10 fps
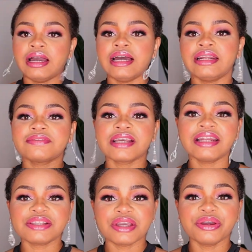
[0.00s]
And after
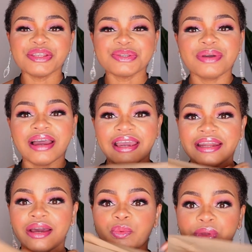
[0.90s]
that, you're going to go
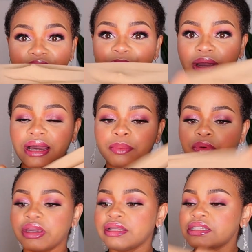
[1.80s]
ahead and wear your
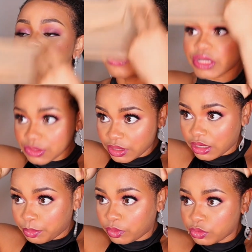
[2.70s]
cap. Okay, this is going to
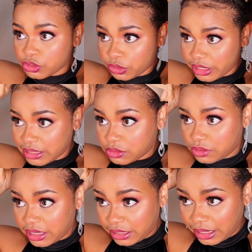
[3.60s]
help hold your hair
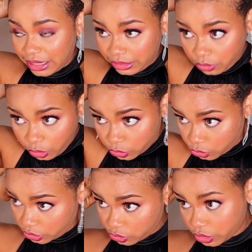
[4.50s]
together, and
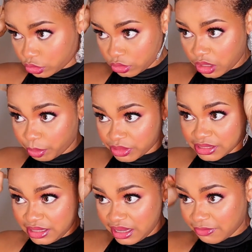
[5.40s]
also it's going to help it
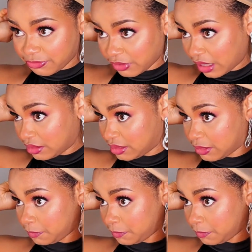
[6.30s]
lay flat.